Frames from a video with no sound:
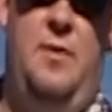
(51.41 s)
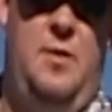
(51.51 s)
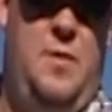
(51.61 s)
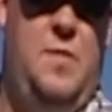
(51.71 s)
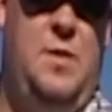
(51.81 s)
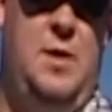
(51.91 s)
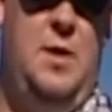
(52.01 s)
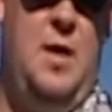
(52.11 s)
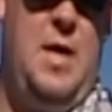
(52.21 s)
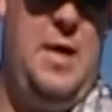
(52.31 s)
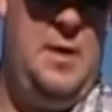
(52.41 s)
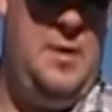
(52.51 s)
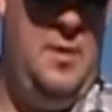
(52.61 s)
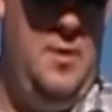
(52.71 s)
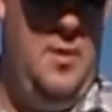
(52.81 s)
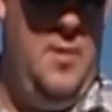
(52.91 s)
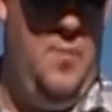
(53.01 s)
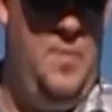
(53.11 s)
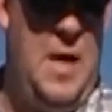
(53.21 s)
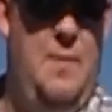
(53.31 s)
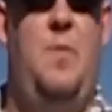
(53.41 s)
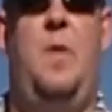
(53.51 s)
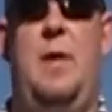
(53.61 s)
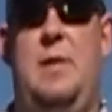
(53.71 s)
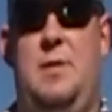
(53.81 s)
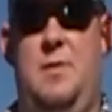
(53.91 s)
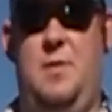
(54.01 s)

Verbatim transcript: use and time and place.